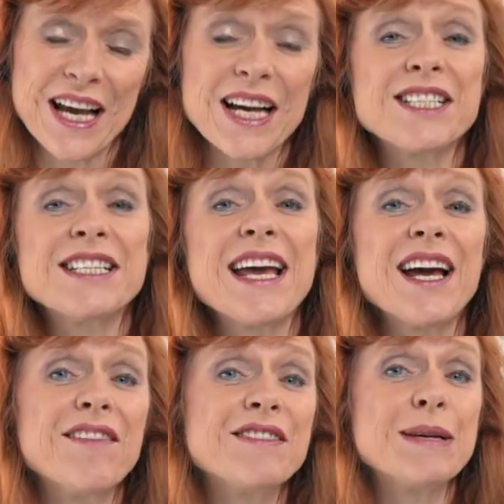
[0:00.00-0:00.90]
and
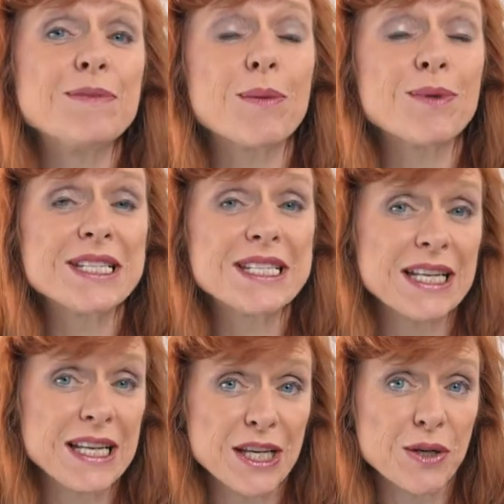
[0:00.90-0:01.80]
today I've teamed up with
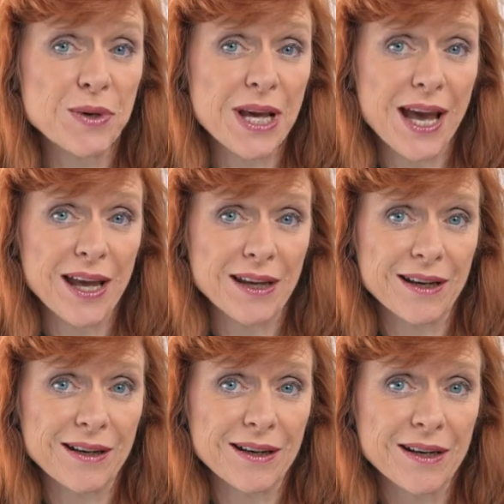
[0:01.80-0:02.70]
Sealy UK
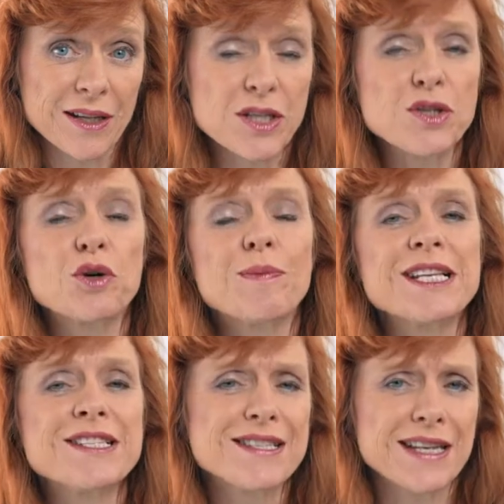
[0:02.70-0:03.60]
to talk
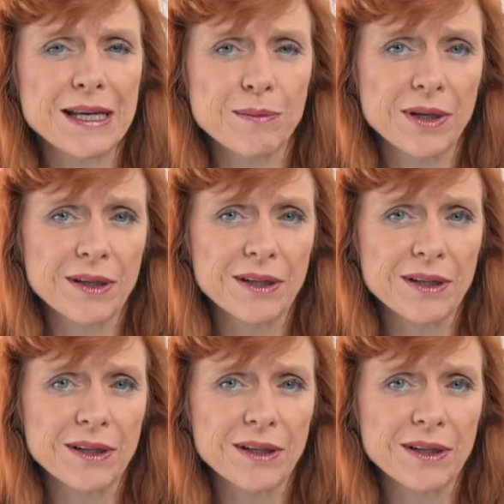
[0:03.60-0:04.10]
about sleep